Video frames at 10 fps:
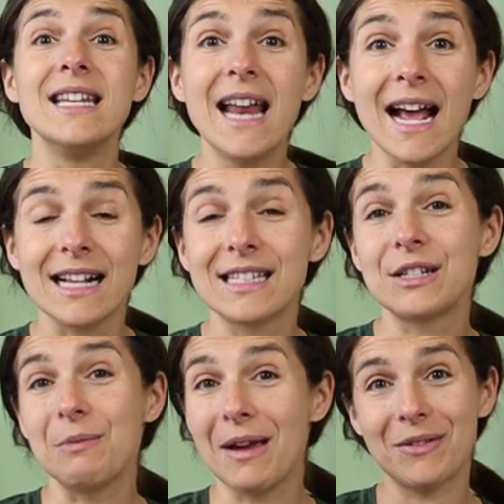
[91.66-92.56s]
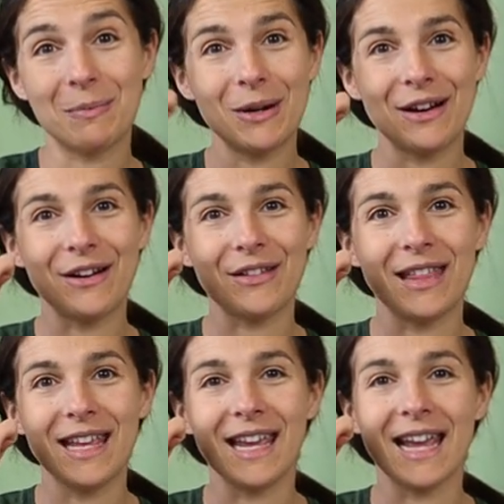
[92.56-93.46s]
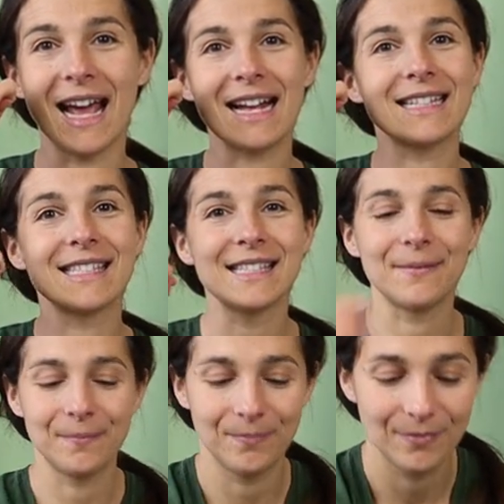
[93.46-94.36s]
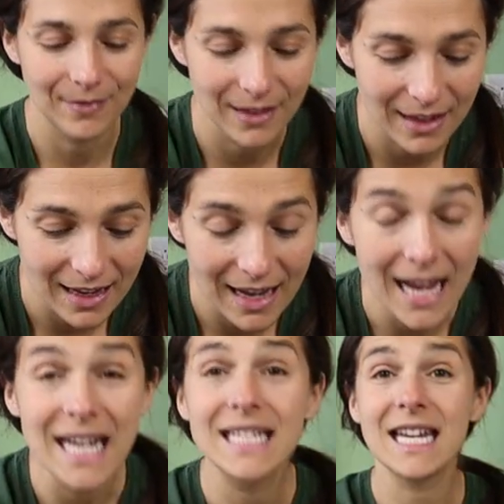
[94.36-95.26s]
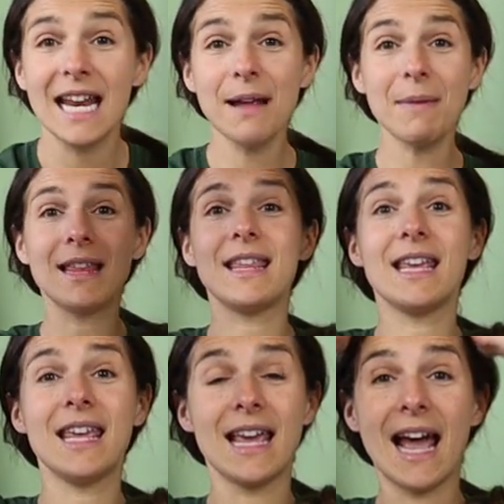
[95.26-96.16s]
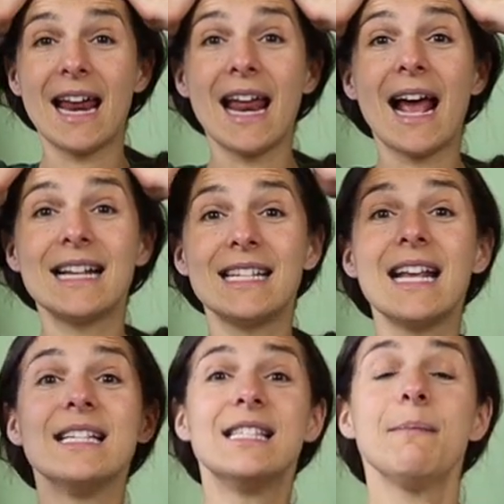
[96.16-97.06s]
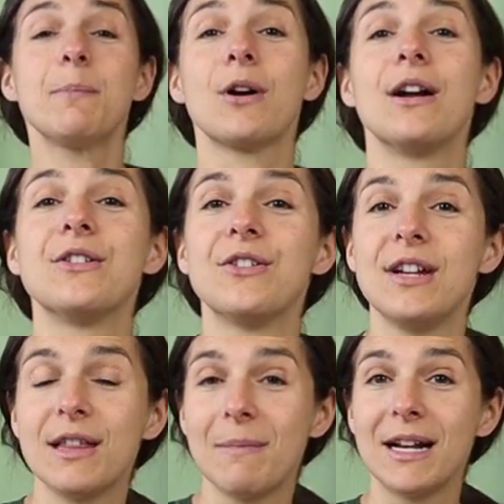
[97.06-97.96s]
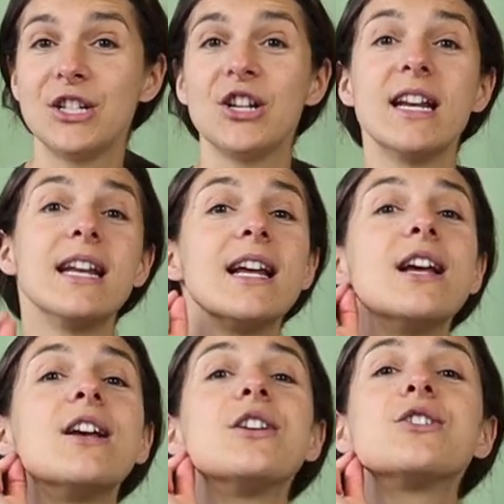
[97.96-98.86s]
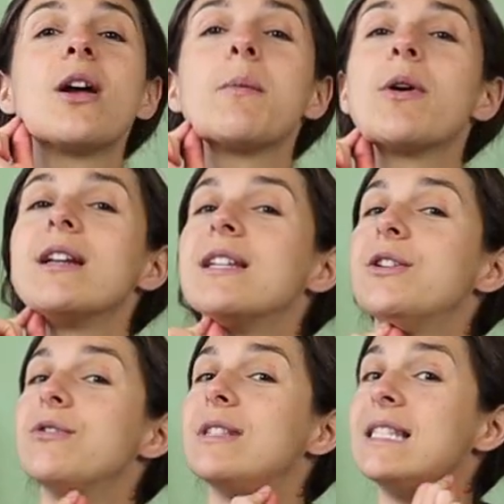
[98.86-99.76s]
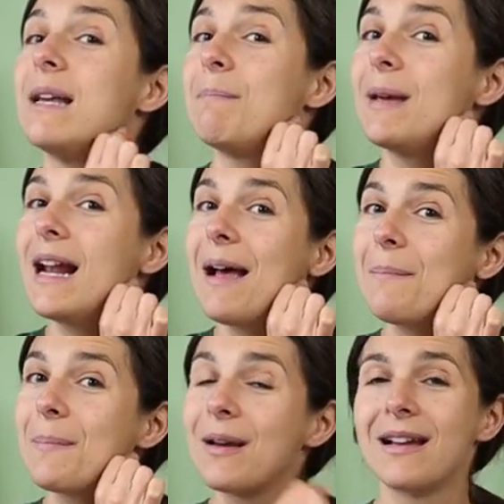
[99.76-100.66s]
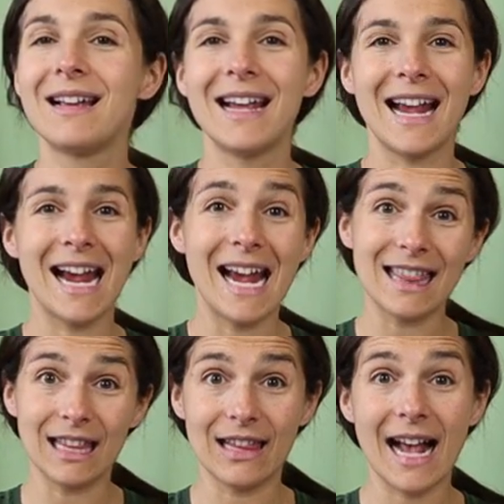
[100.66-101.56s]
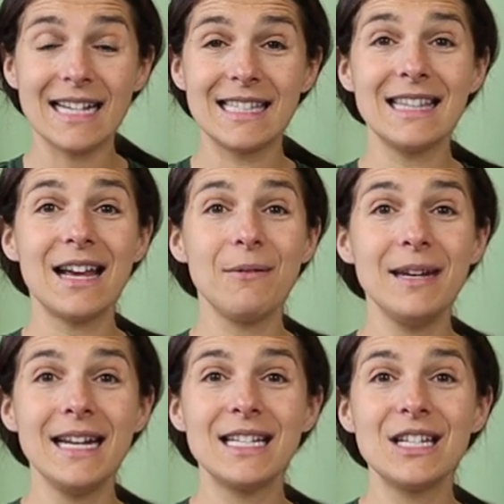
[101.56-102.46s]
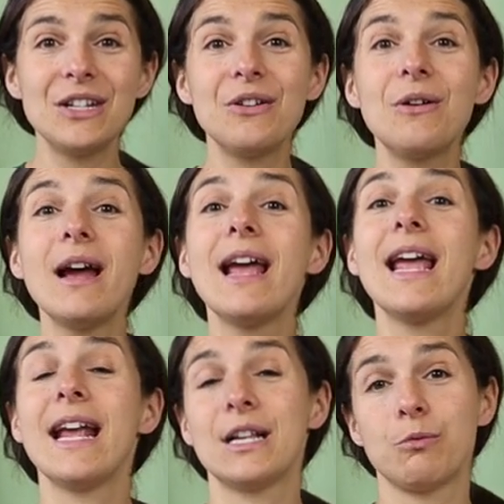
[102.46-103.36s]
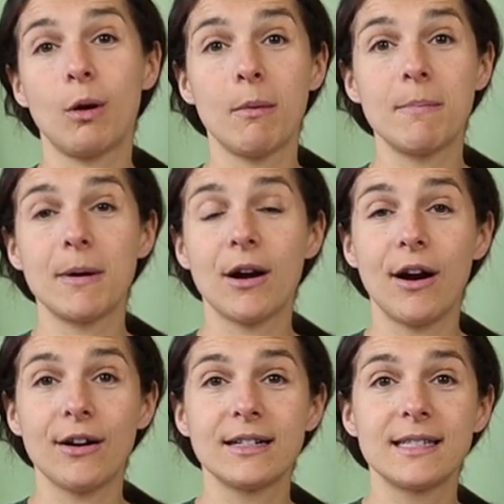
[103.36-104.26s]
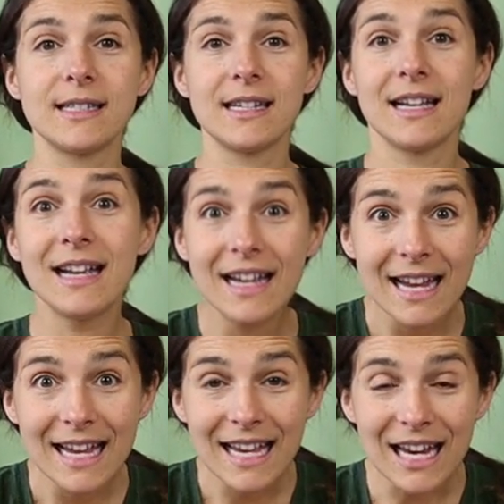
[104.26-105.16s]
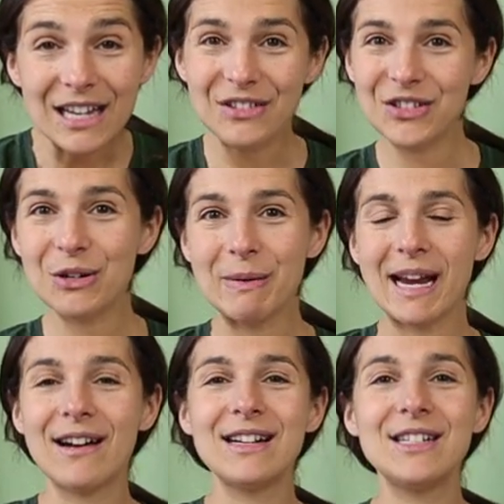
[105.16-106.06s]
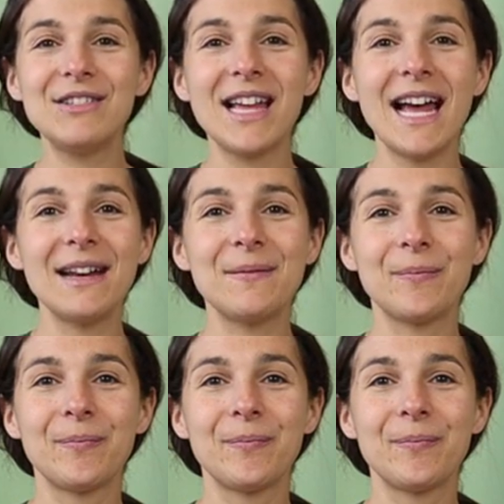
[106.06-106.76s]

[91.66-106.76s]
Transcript: Next, we have to put on our thinking hats. Today, my thinking hat has a zipper underneath my chin, so I'm going to zip it up. And the last thing that we need to do is warm up our hearts. Can you show me how to do that?